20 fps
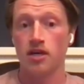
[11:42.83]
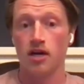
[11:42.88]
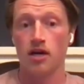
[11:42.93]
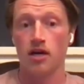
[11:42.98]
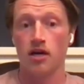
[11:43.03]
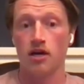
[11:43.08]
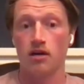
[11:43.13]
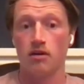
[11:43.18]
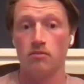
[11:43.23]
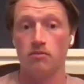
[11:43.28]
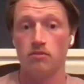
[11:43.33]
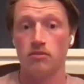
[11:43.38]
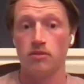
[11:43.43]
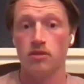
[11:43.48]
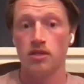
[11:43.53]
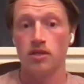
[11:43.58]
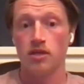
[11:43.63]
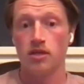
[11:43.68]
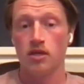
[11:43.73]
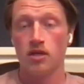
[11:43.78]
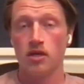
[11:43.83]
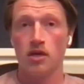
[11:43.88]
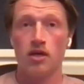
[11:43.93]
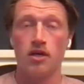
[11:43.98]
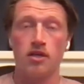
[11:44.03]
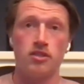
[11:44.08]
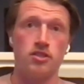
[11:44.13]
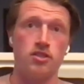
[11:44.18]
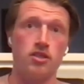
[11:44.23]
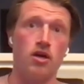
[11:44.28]
Yes. Um,
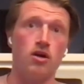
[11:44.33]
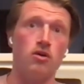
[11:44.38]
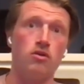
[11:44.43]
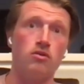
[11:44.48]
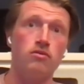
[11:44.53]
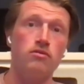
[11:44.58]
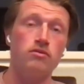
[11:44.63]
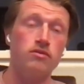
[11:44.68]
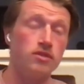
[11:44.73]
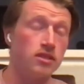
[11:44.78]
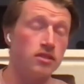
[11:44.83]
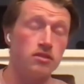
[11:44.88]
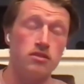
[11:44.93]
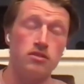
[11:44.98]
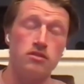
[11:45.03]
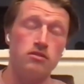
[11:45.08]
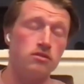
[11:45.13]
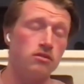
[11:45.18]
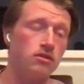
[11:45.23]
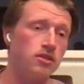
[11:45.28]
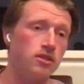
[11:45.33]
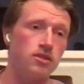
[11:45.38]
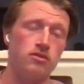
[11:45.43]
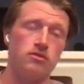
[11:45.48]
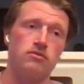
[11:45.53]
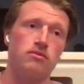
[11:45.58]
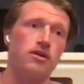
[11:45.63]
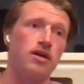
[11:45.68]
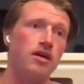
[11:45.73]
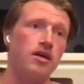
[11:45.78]
so, you,
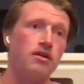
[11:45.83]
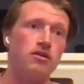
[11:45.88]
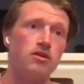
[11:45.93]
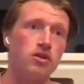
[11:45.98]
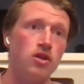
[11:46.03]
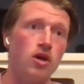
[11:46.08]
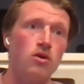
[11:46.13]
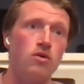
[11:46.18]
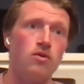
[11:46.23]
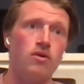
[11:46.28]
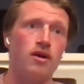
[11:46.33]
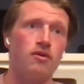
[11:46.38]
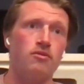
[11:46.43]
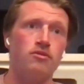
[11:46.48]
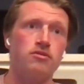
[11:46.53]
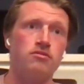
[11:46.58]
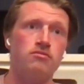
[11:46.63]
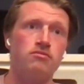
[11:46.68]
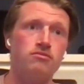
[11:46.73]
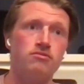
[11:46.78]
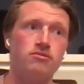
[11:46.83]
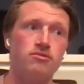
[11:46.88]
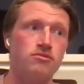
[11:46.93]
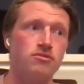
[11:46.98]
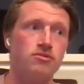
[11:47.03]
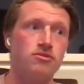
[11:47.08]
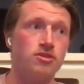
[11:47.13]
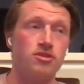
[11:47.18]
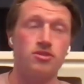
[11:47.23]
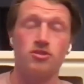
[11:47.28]
you know, no, I would
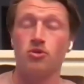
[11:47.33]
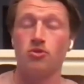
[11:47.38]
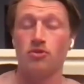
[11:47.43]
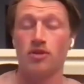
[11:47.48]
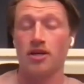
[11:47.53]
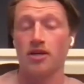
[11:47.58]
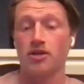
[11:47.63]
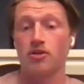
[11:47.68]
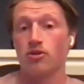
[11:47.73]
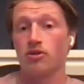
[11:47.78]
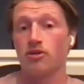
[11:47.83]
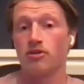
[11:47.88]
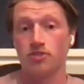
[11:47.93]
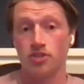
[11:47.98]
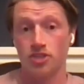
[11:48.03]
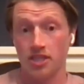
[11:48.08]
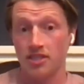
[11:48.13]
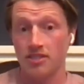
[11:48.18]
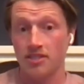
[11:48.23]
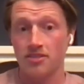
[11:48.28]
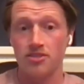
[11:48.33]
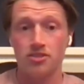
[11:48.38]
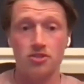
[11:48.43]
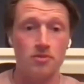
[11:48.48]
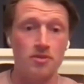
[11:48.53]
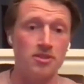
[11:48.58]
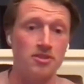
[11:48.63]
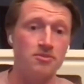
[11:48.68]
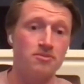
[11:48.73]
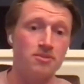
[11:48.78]
call that a crock of shit
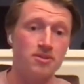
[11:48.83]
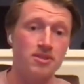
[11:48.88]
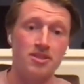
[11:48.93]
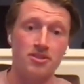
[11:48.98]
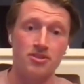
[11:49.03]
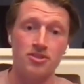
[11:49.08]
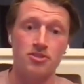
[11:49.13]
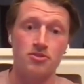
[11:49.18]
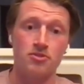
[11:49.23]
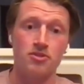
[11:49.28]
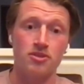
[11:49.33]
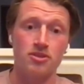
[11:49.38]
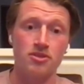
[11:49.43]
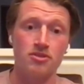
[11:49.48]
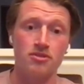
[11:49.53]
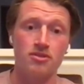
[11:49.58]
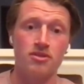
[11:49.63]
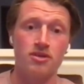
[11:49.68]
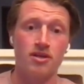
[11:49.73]
to be completely yeah. honest with you